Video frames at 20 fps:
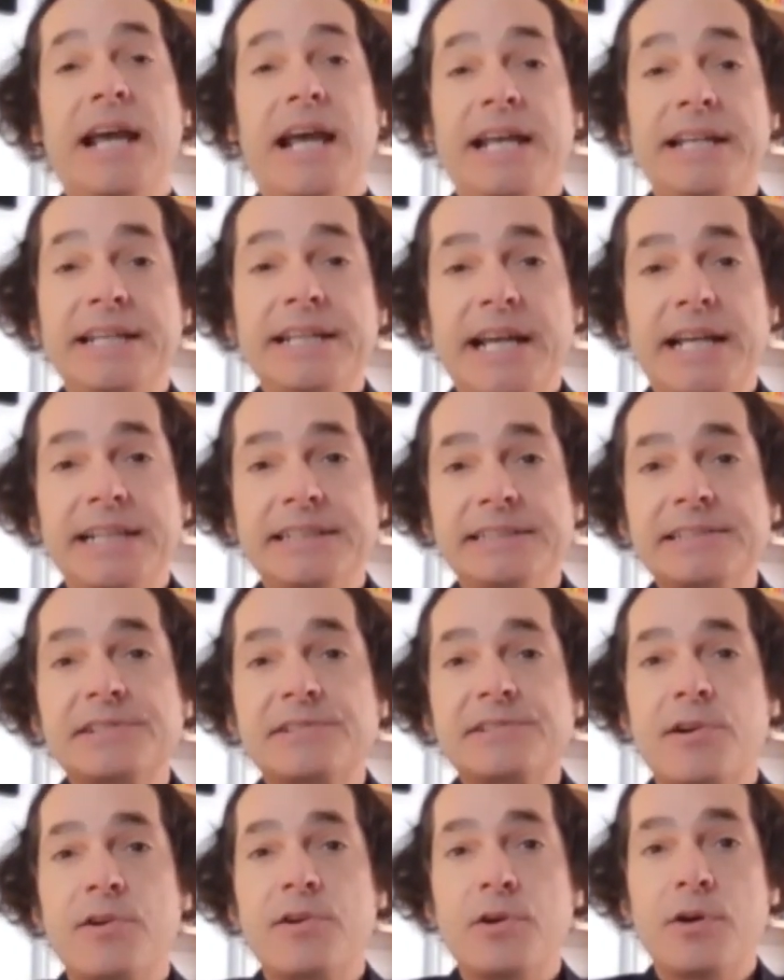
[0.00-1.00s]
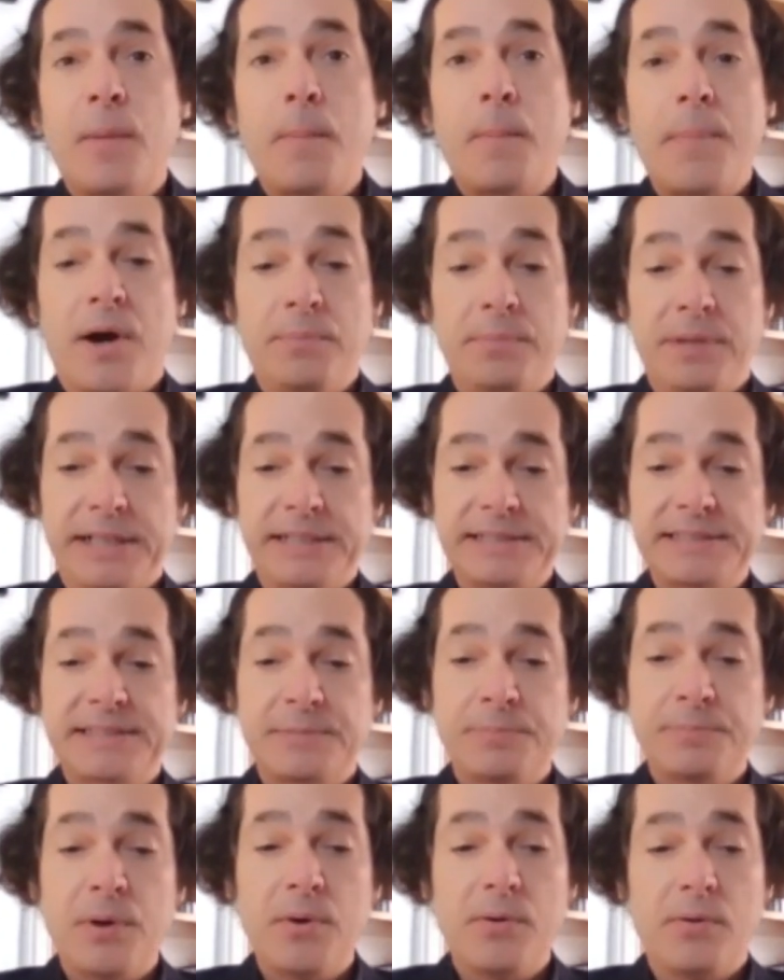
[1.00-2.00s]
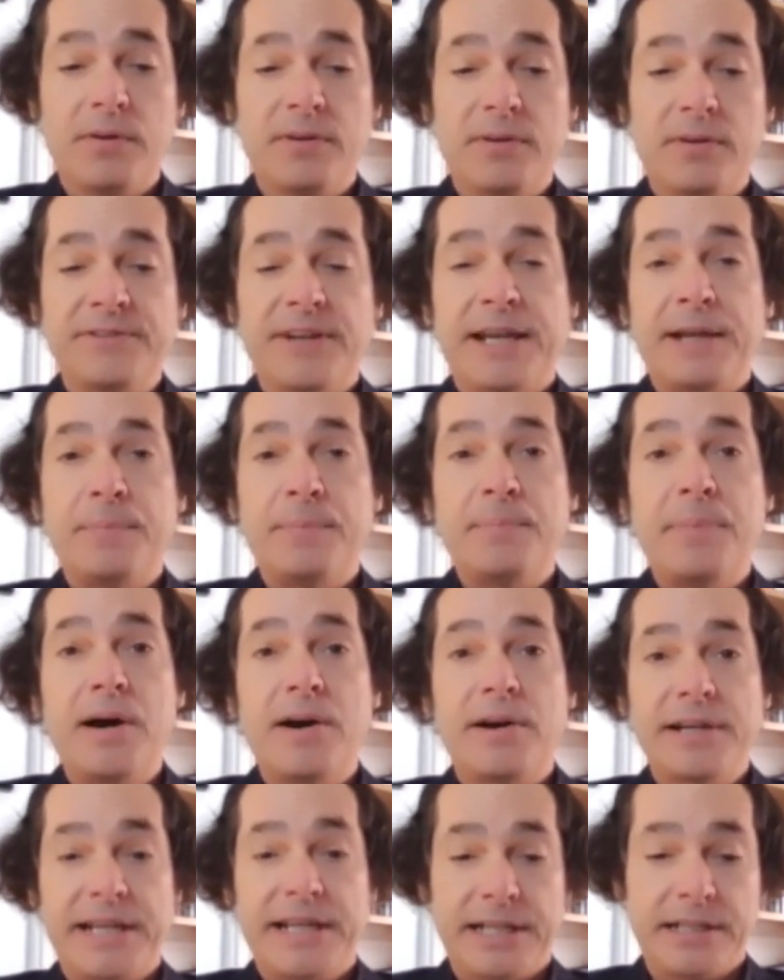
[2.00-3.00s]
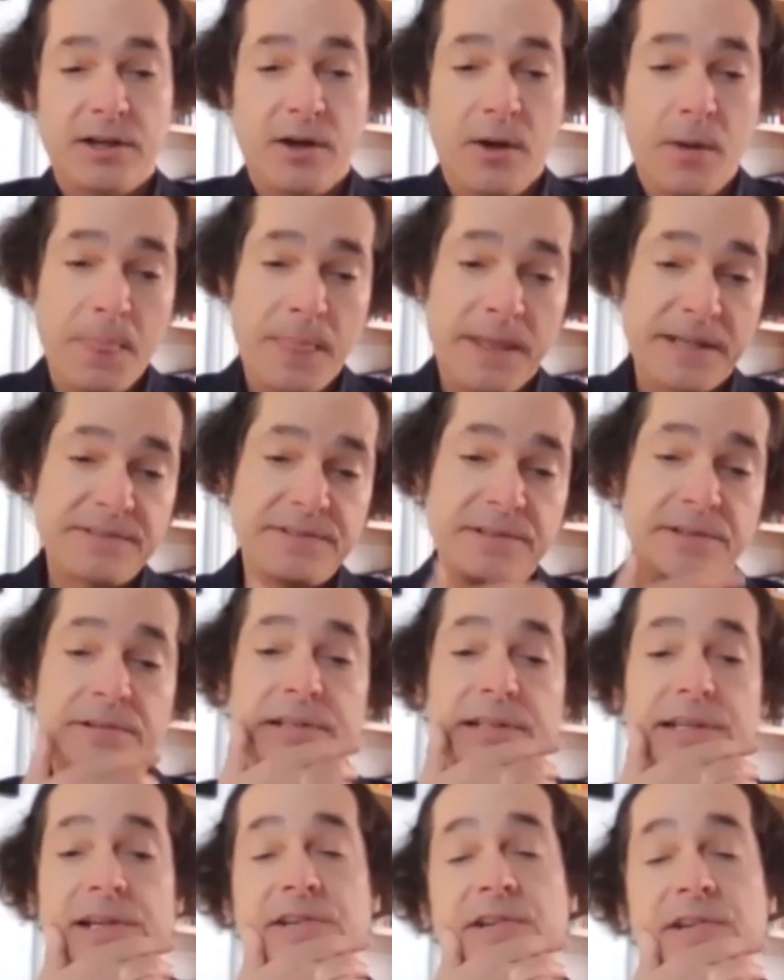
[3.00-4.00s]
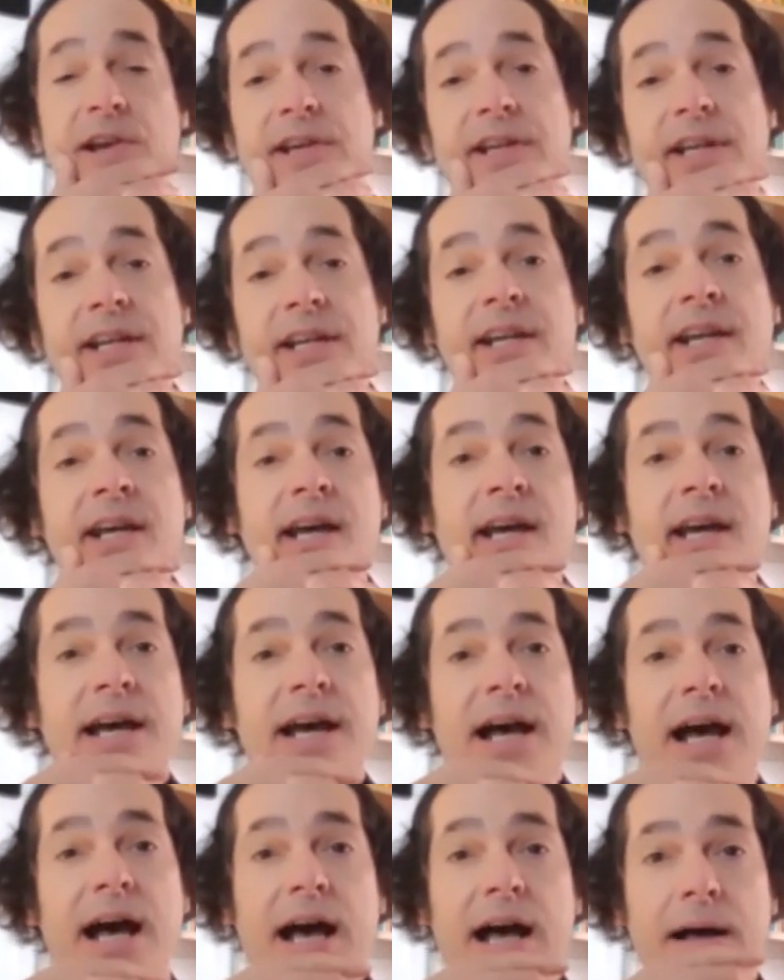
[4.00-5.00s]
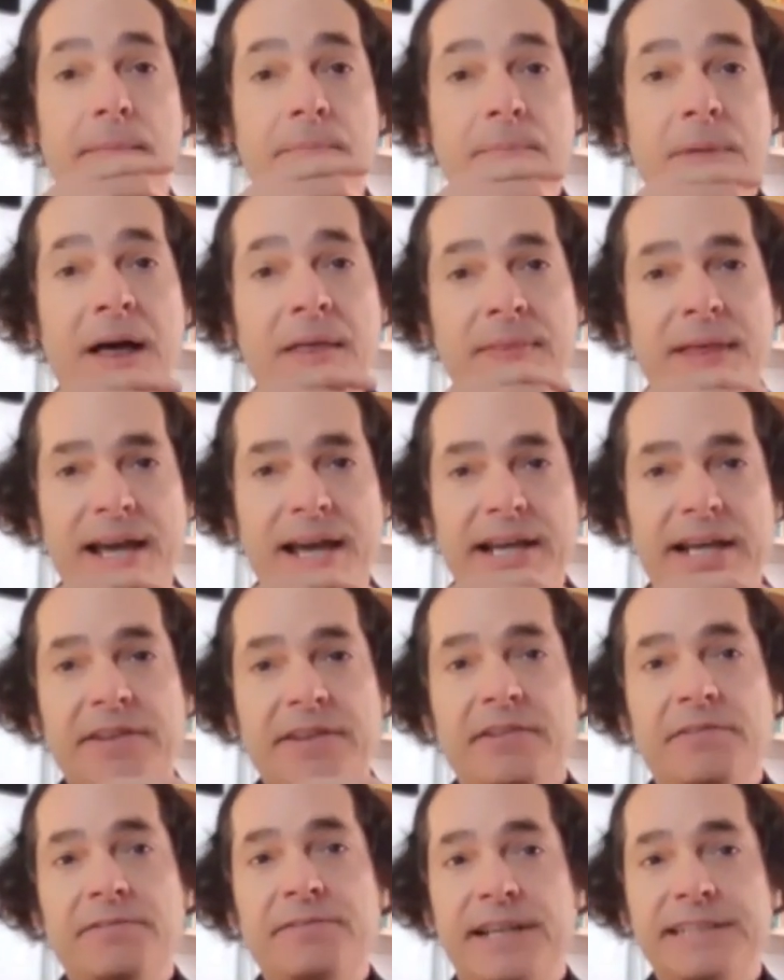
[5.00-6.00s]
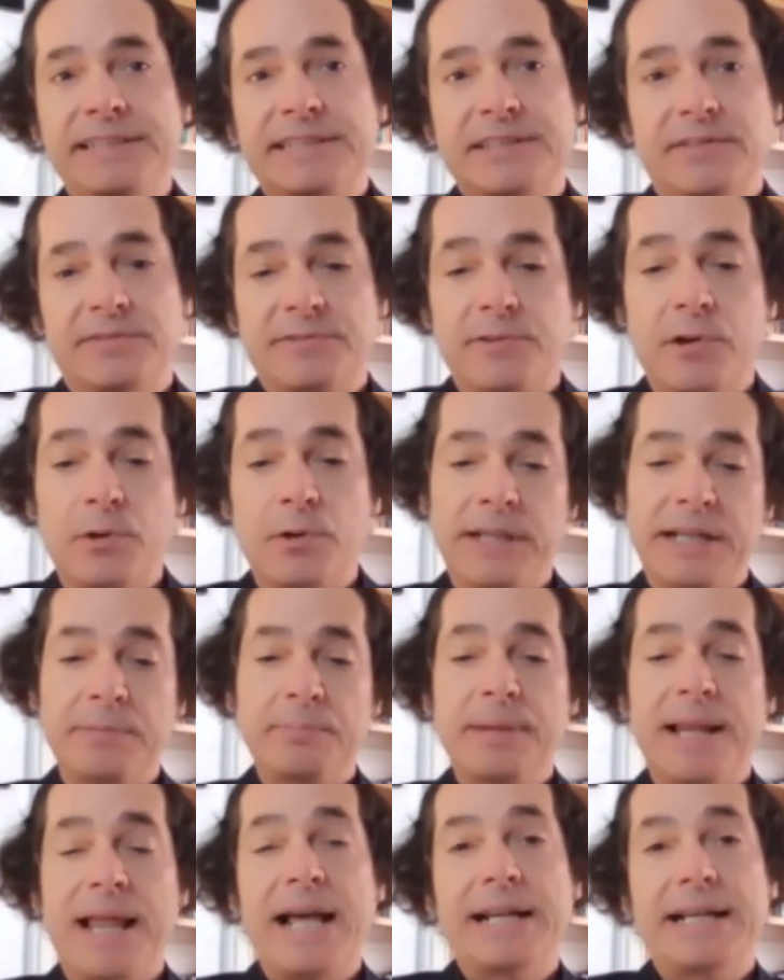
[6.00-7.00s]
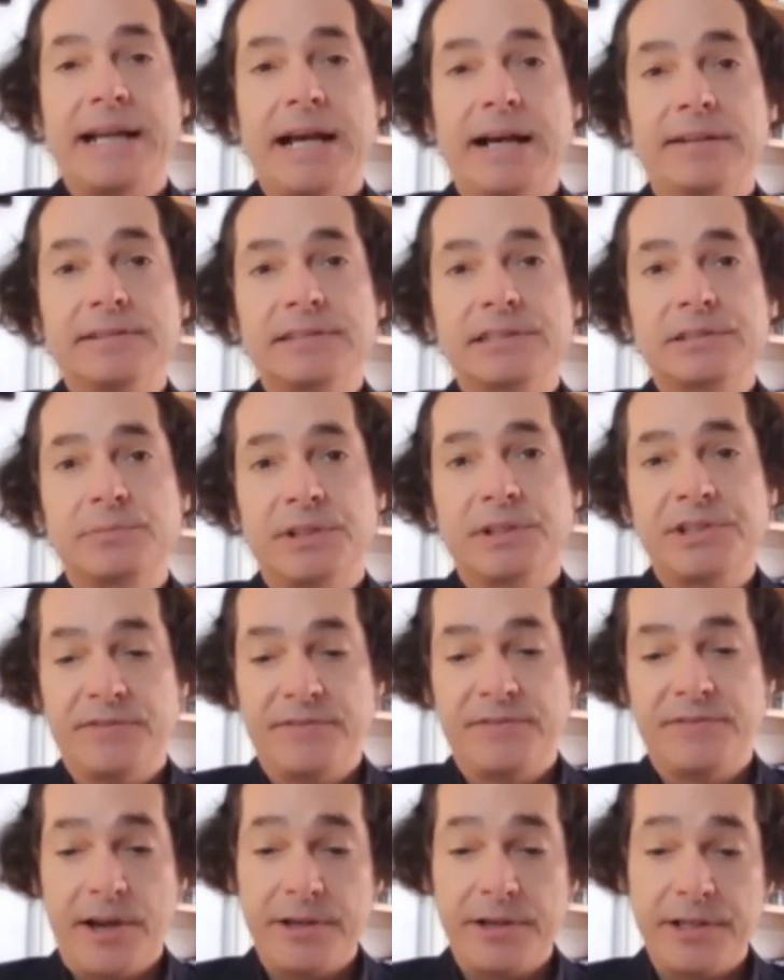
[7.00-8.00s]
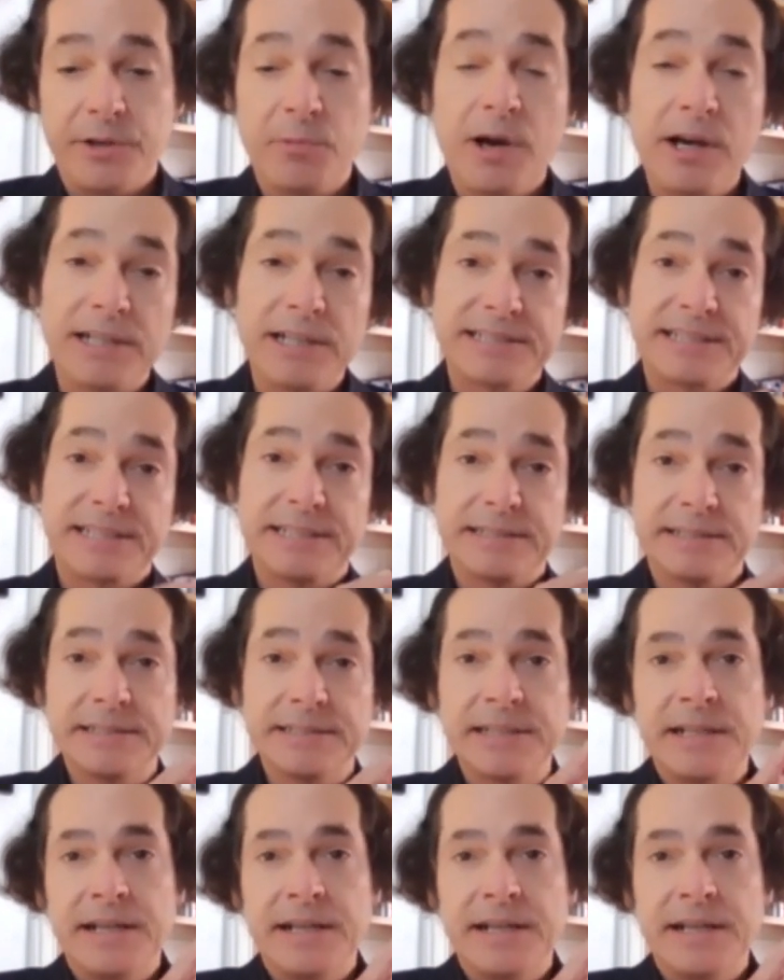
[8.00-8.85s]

indicates strong public support for embarking on this nuclear journey, and that in the face of rolling blackouts, which have only worsened.